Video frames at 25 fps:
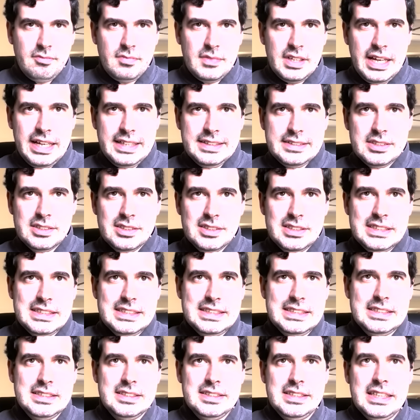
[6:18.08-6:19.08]
And so
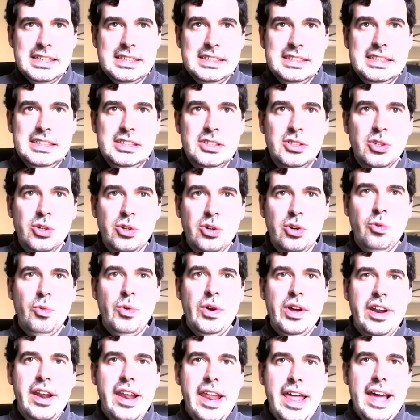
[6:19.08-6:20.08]
this is a technique called
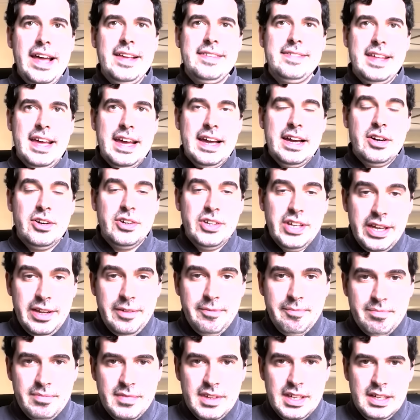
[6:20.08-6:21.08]
run length encoding.